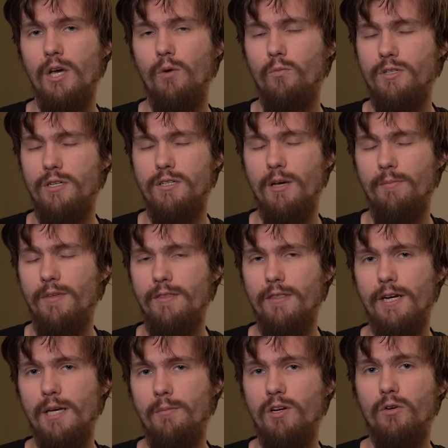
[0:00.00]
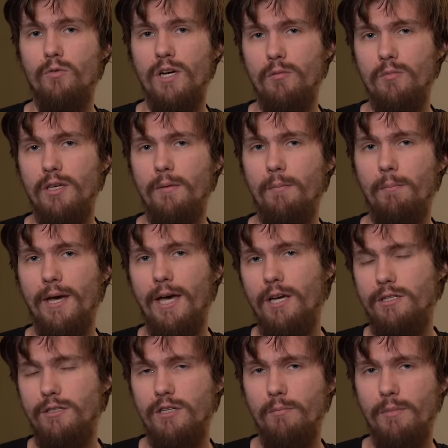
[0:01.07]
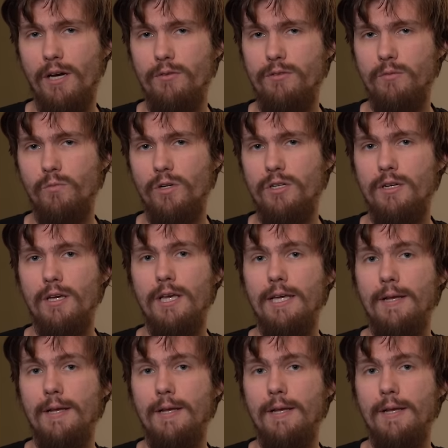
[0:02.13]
which is something that I'm incredibly passionate about, and which